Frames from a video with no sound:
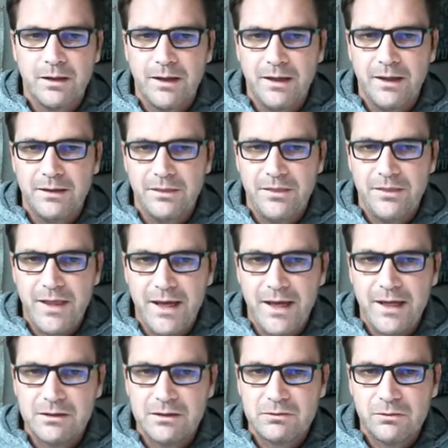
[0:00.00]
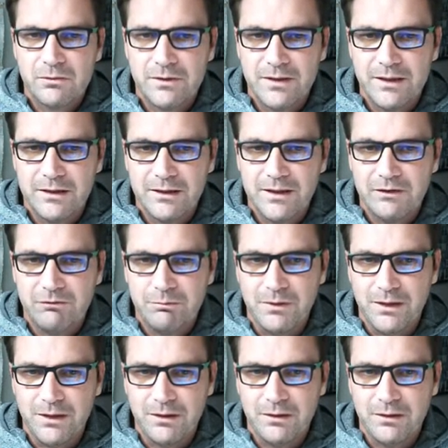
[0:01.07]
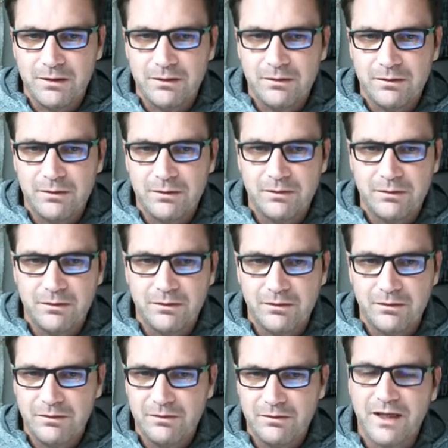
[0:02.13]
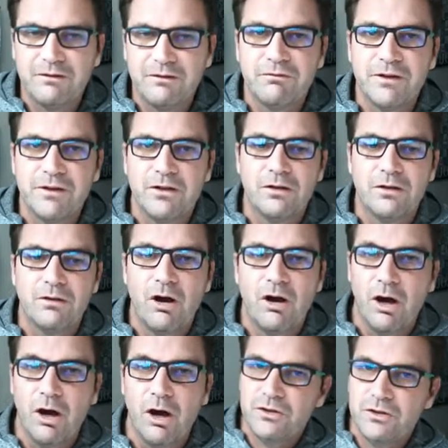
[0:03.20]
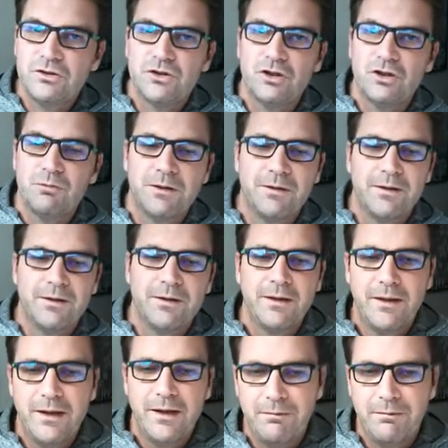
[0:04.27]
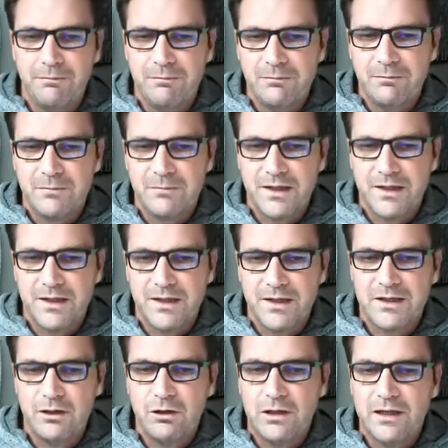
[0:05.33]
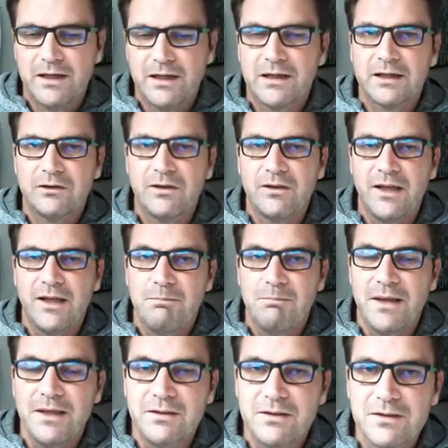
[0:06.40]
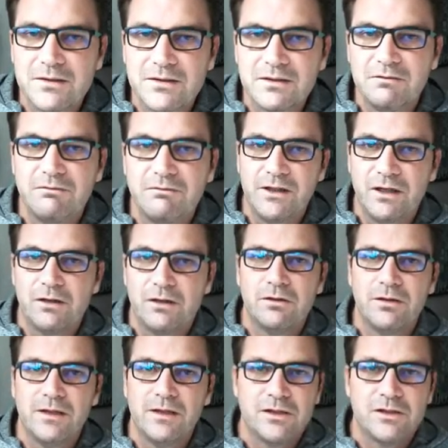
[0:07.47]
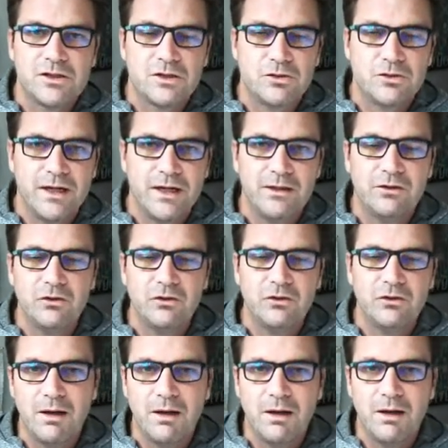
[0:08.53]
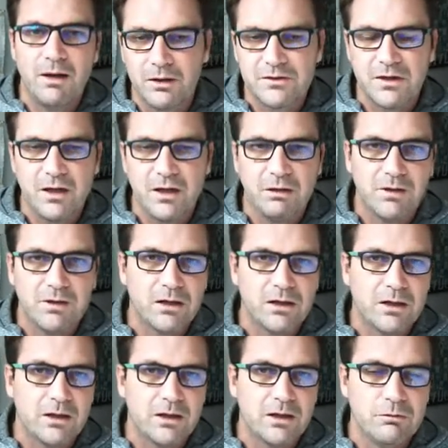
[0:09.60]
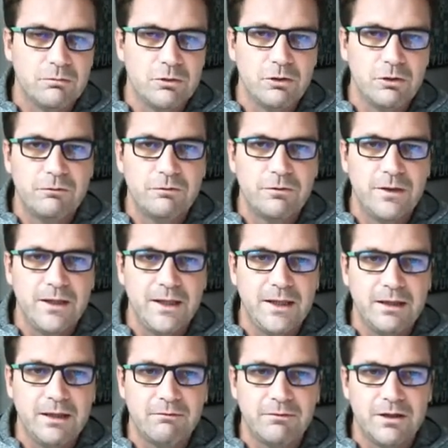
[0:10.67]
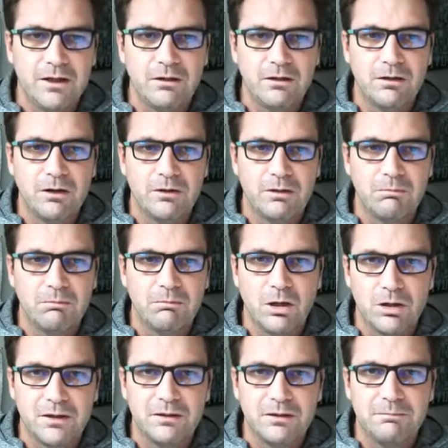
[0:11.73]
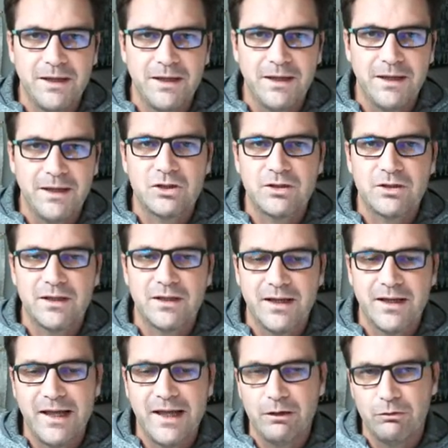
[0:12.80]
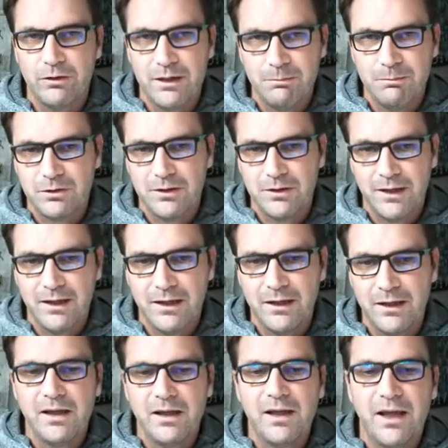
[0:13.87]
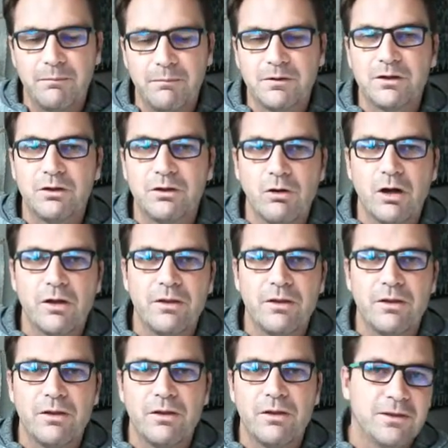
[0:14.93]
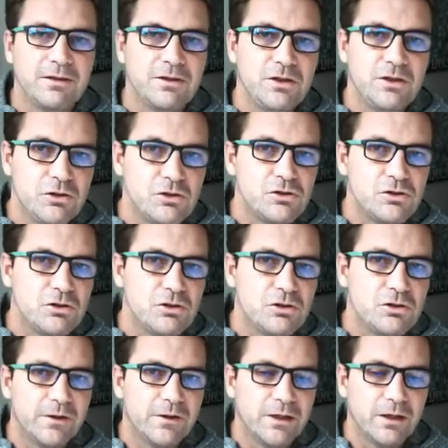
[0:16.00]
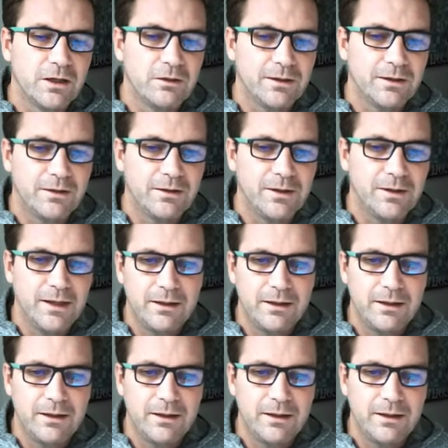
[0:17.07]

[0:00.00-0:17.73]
And that will then give me that video on YouTube. As I said earlier, I'd like to embed this video straight into my blog. So I'm now going to remove the video on the Blogger page that I had already put there. I'm going to rather put the YouTube video in there.